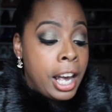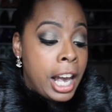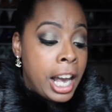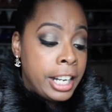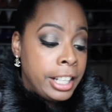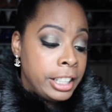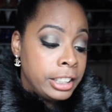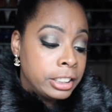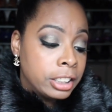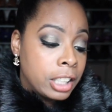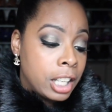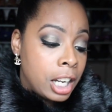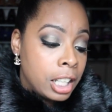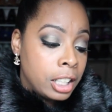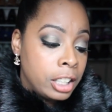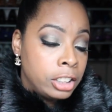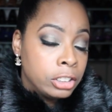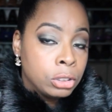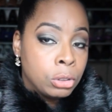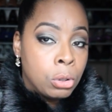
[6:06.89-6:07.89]
and this
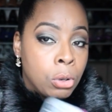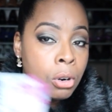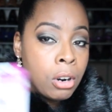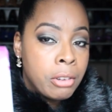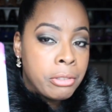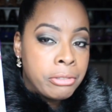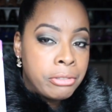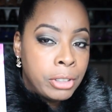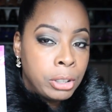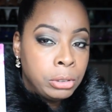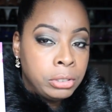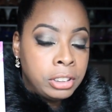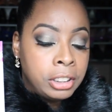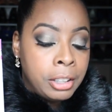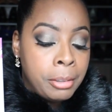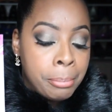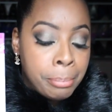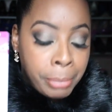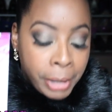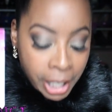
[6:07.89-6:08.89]
color is called
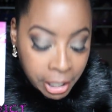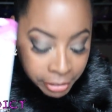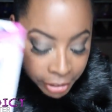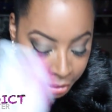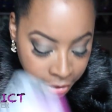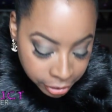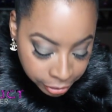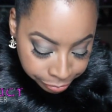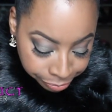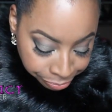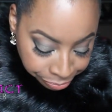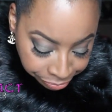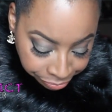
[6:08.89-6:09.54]
Frozen Berries